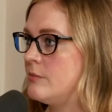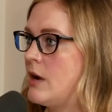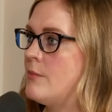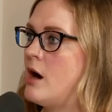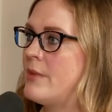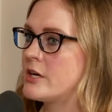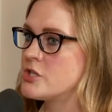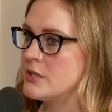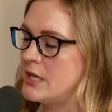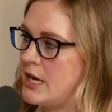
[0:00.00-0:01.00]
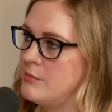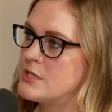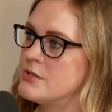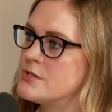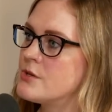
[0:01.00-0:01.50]
my mom actually came
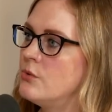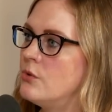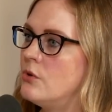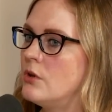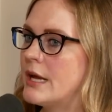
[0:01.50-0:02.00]
to the school